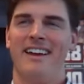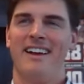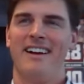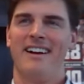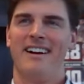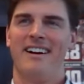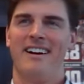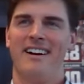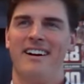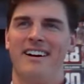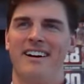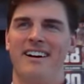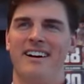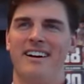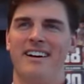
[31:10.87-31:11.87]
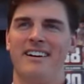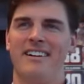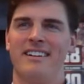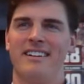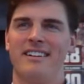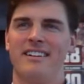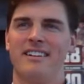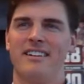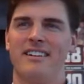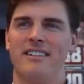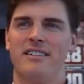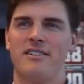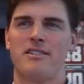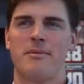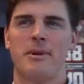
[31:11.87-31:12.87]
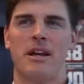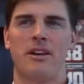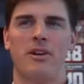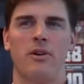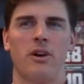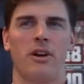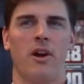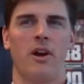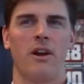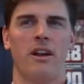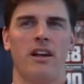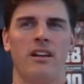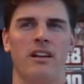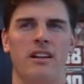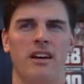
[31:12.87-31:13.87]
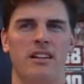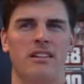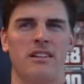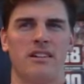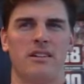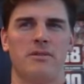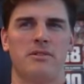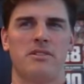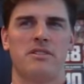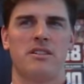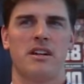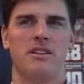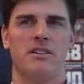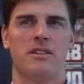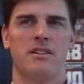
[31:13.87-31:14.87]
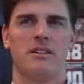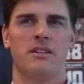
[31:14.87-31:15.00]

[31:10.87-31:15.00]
Uh, you talking about Noah Gurley? I thought he no. was a senior.